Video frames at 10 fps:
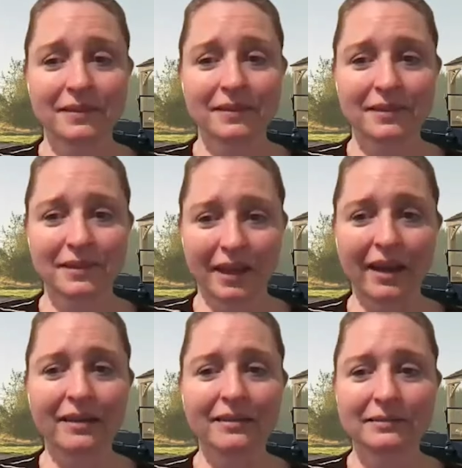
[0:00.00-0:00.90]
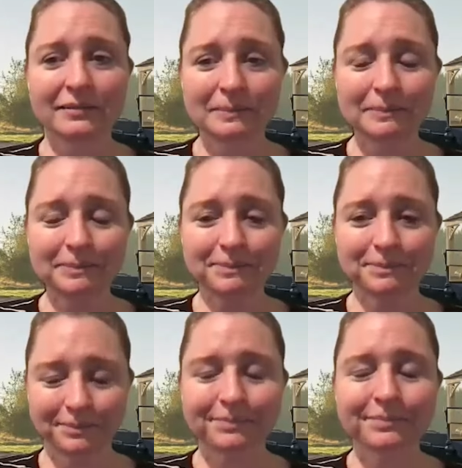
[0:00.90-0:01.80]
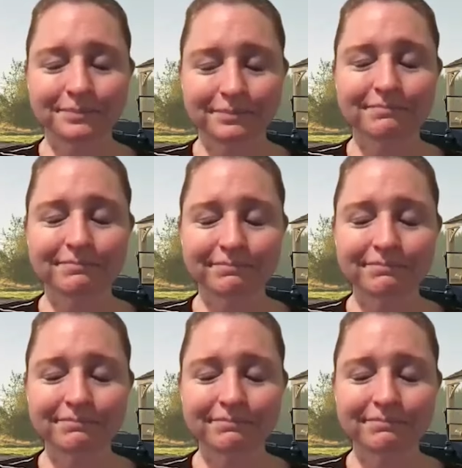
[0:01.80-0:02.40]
that is yeah. just that